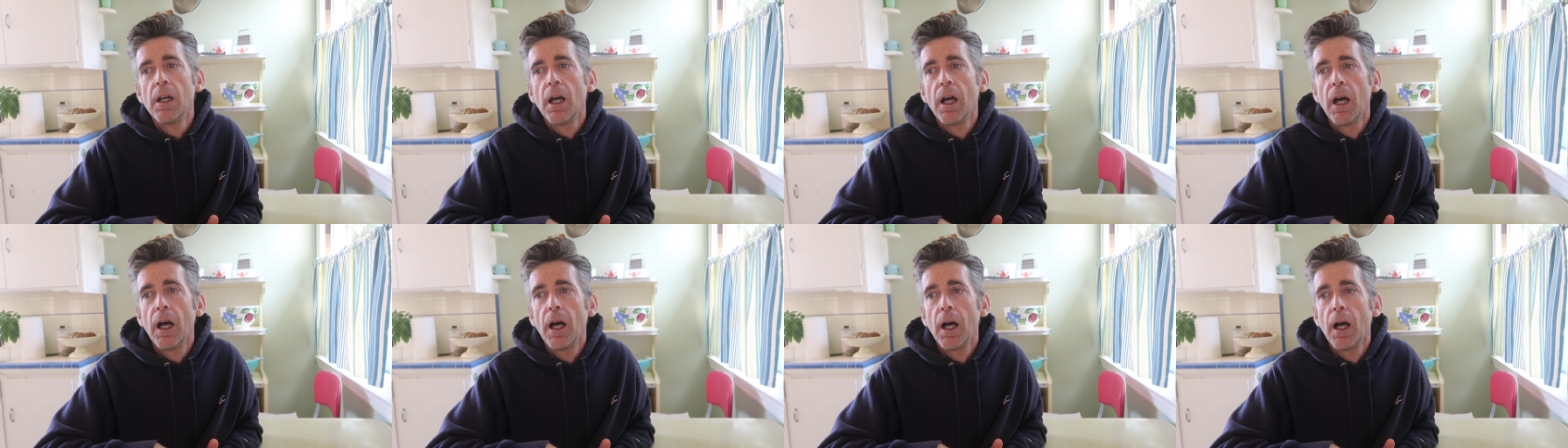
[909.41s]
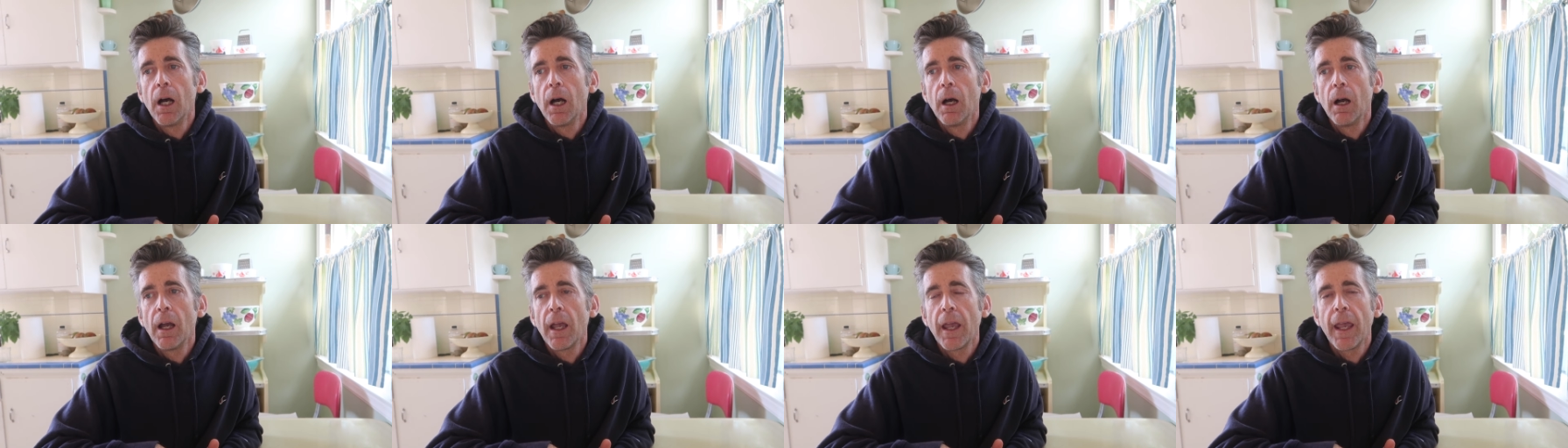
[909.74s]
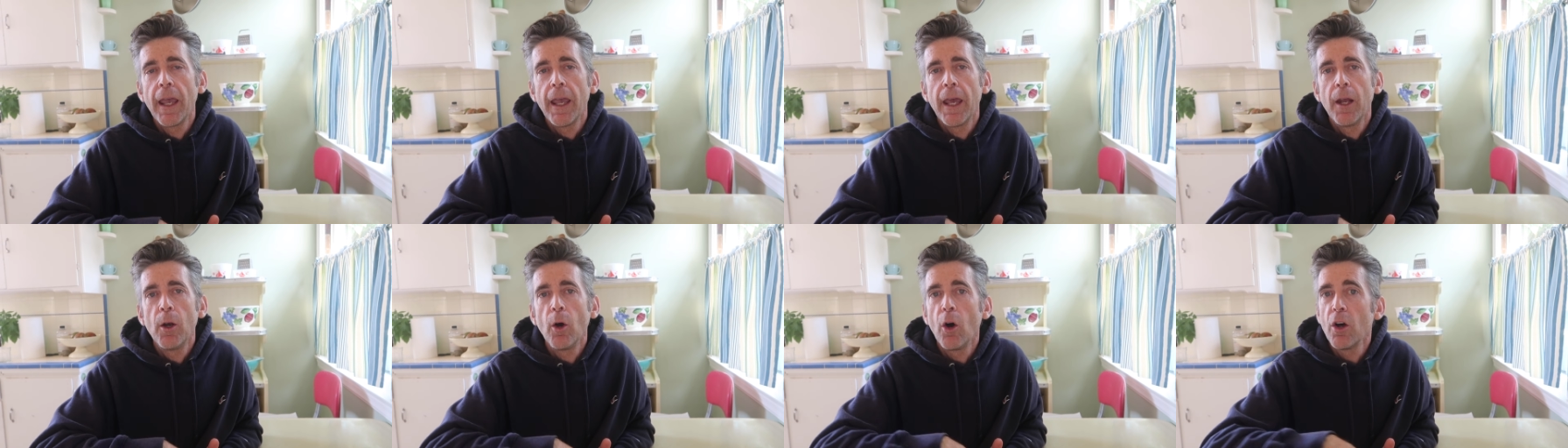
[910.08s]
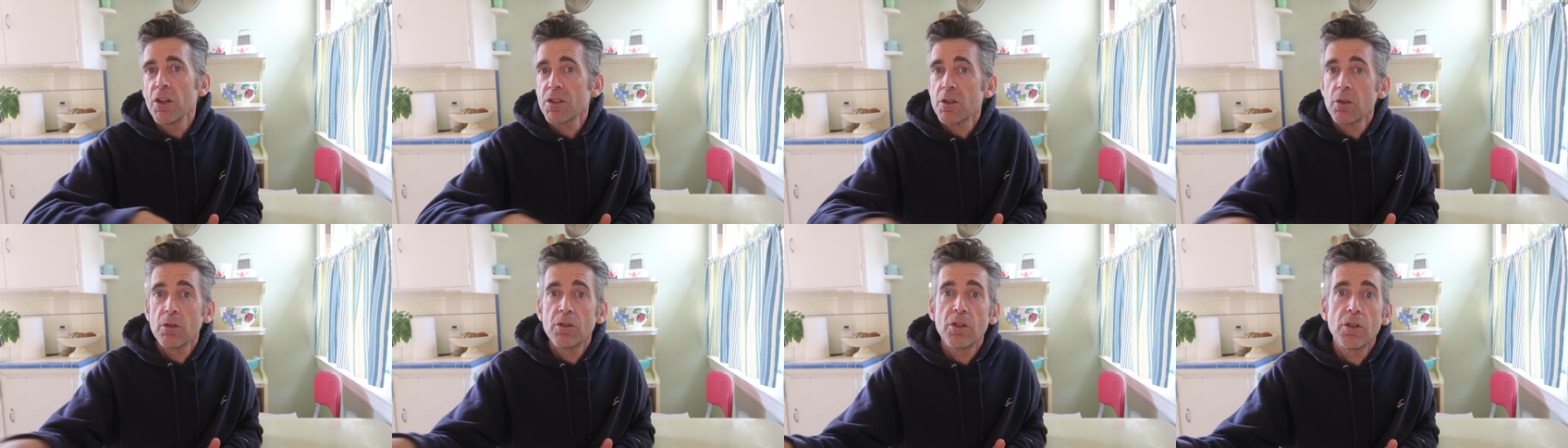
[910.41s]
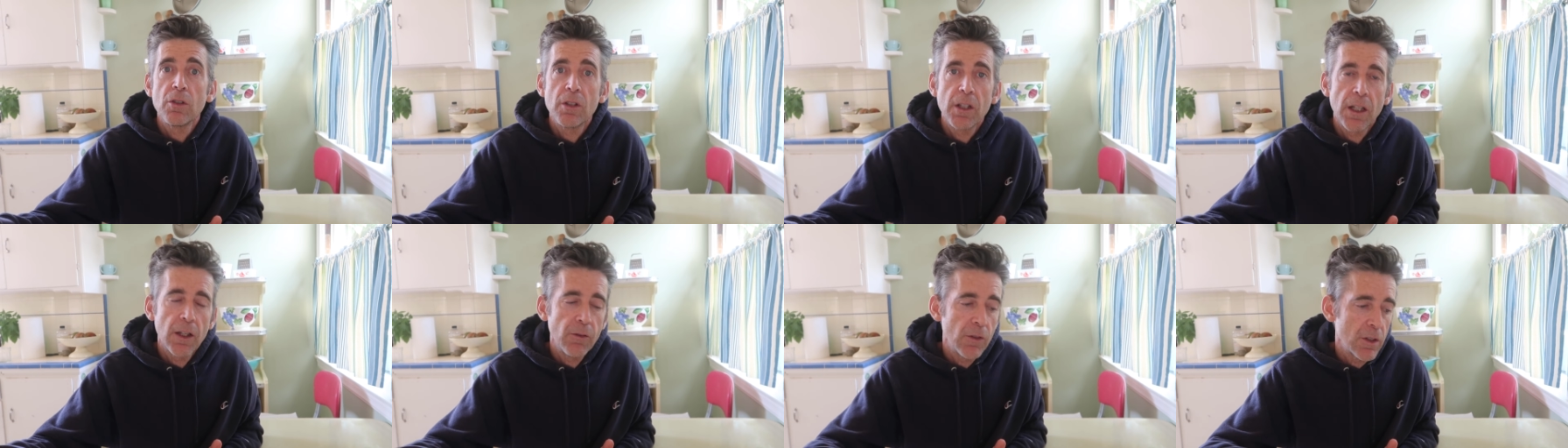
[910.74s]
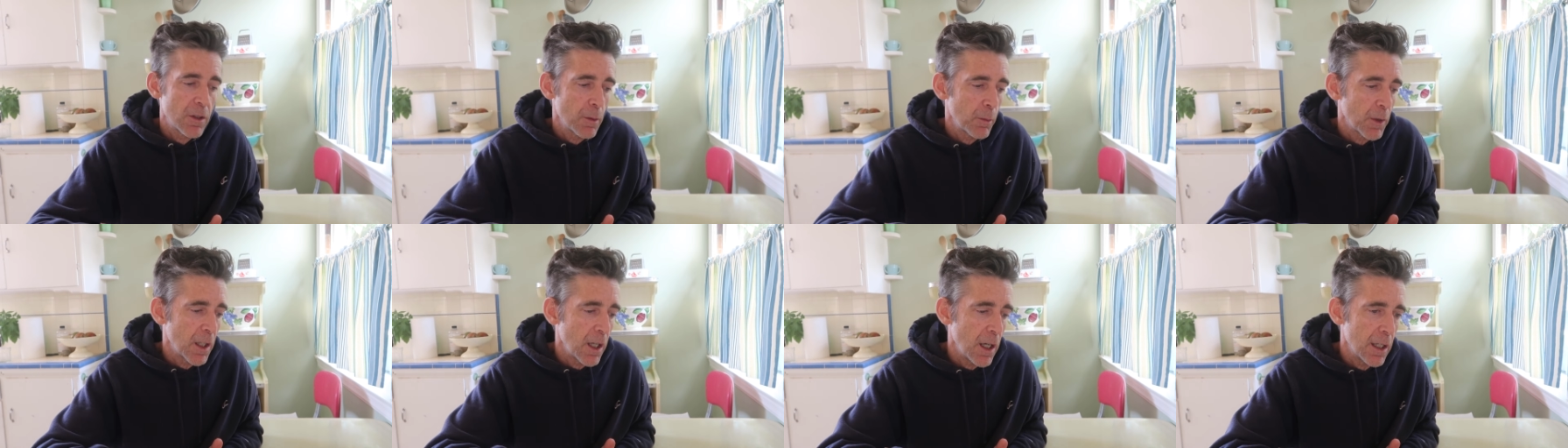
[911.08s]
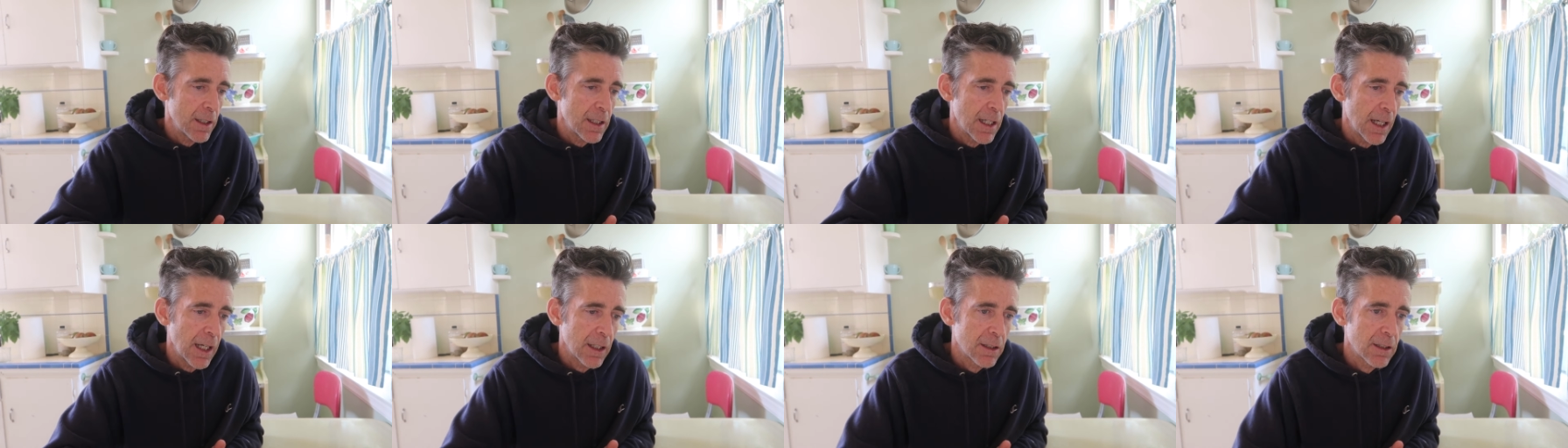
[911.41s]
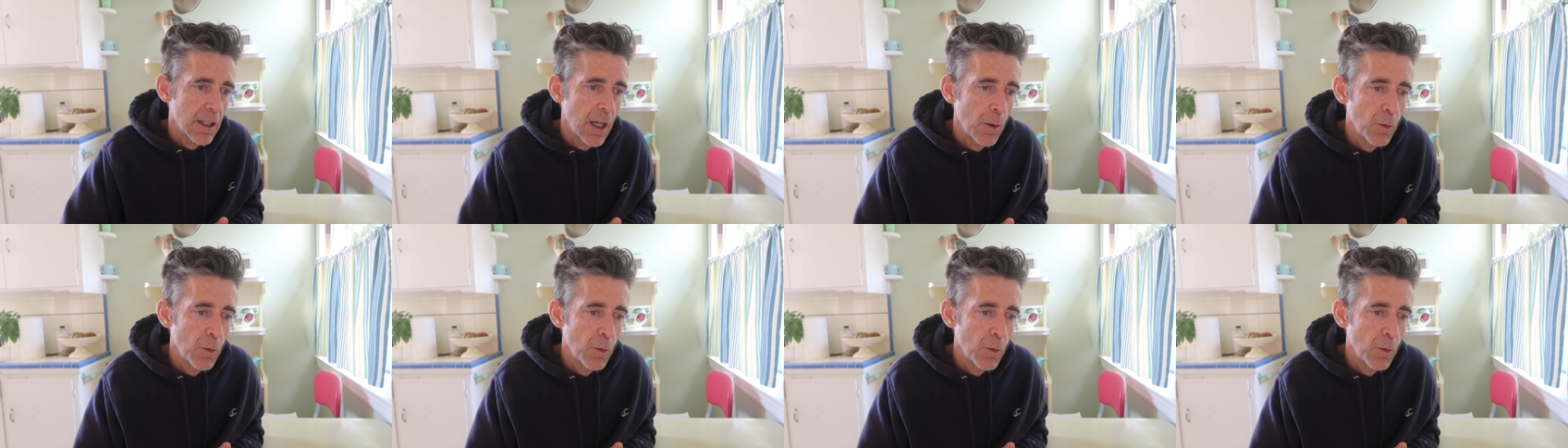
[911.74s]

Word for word: Uh, and also too, to give you some context,